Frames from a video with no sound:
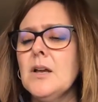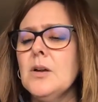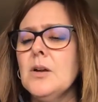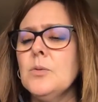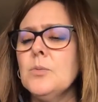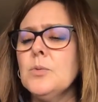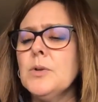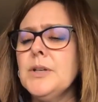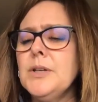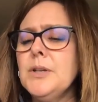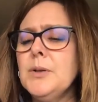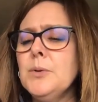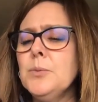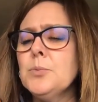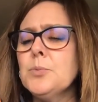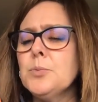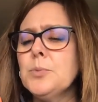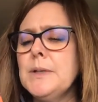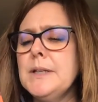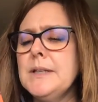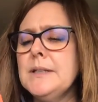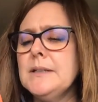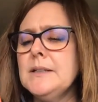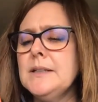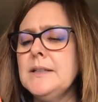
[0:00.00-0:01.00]
Were you
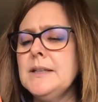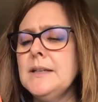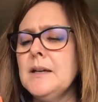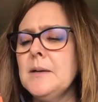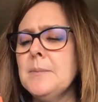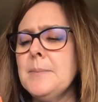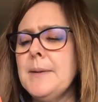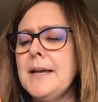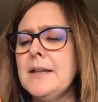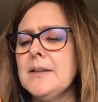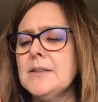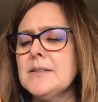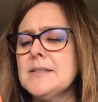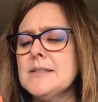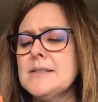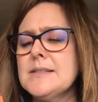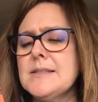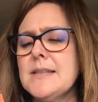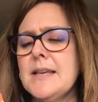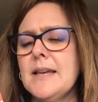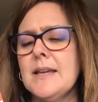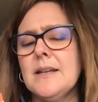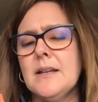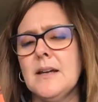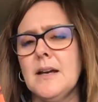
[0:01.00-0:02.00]
really about to
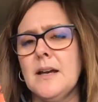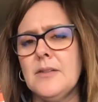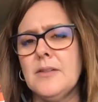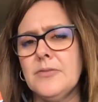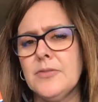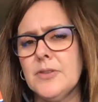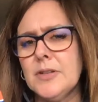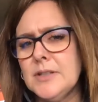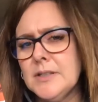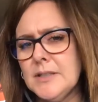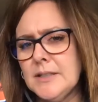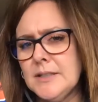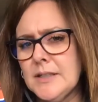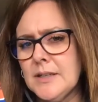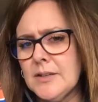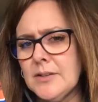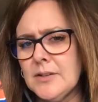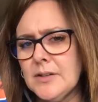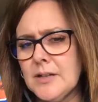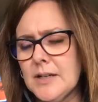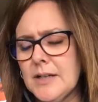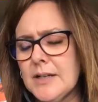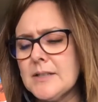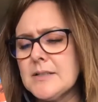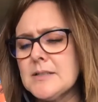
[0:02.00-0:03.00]
set off on
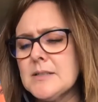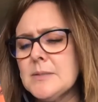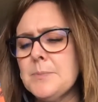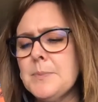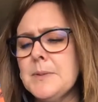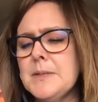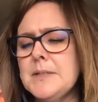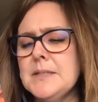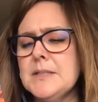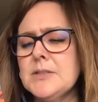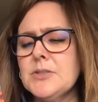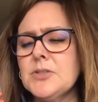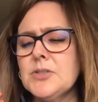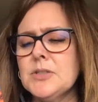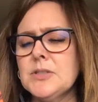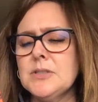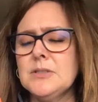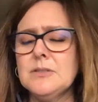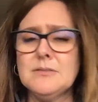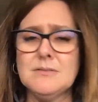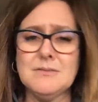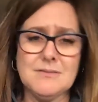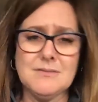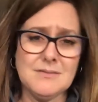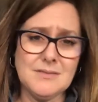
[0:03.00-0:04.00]
another
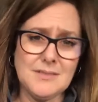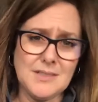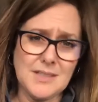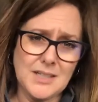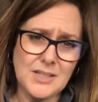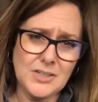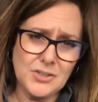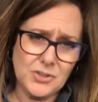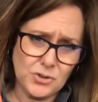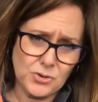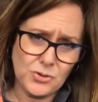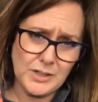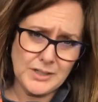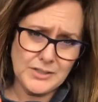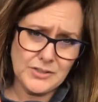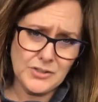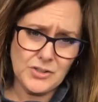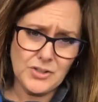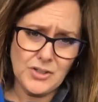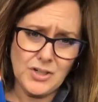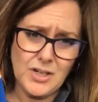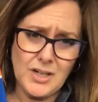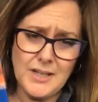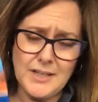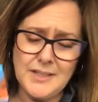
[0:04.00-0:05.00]
expedition? A
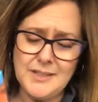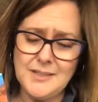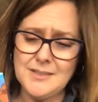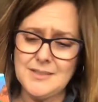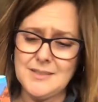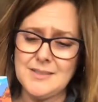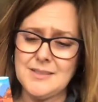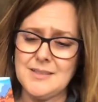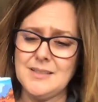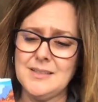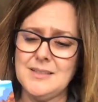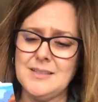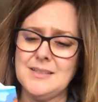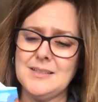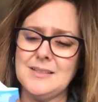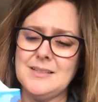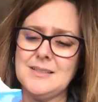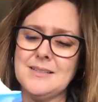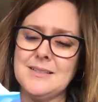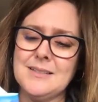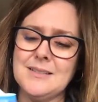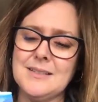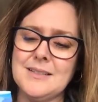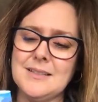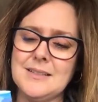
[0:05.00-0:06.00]
treasure hunt?
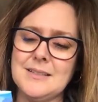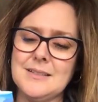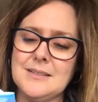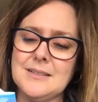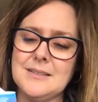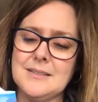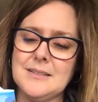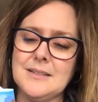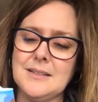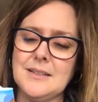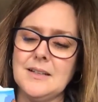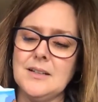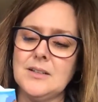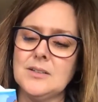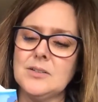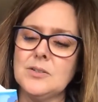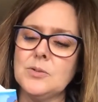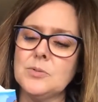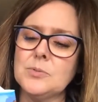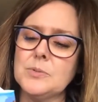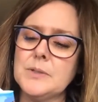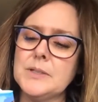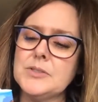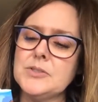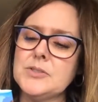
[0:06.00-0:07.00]
Uncle
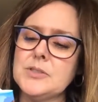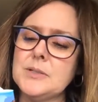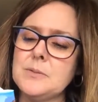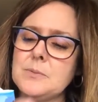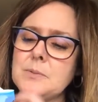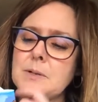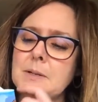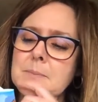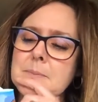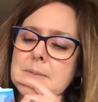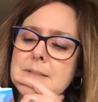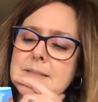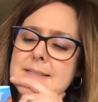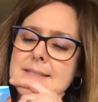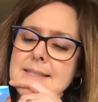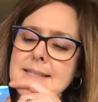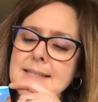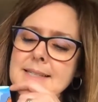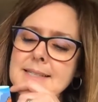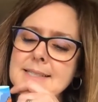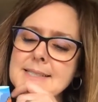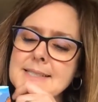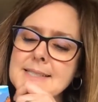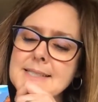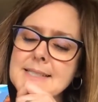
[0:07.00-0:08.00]
Richie rubbed his
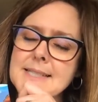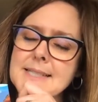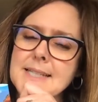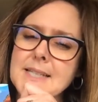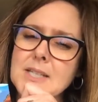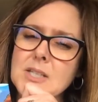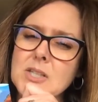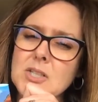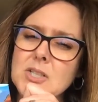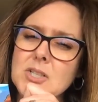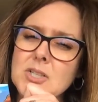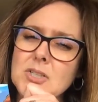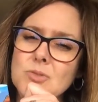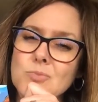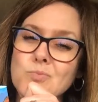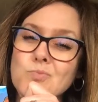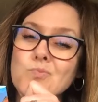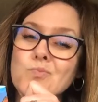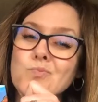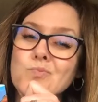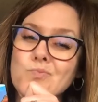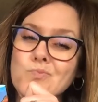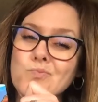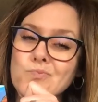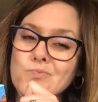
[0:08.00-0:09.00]
hands together.
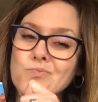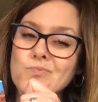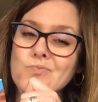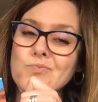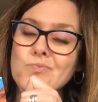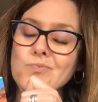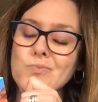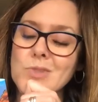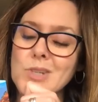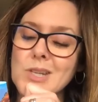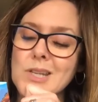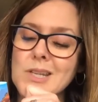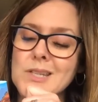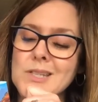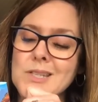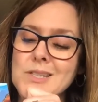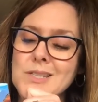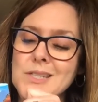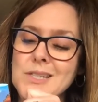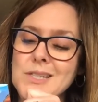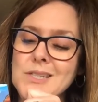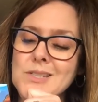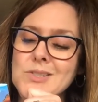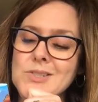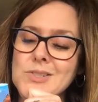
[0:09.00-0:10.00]

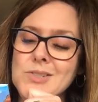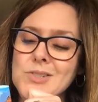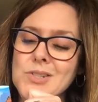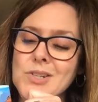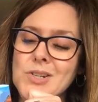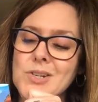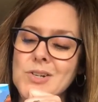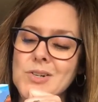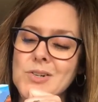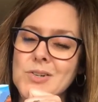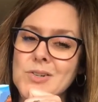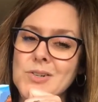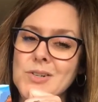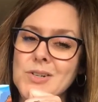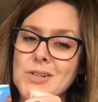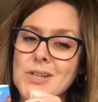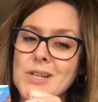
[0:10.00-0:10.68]
Indeed so.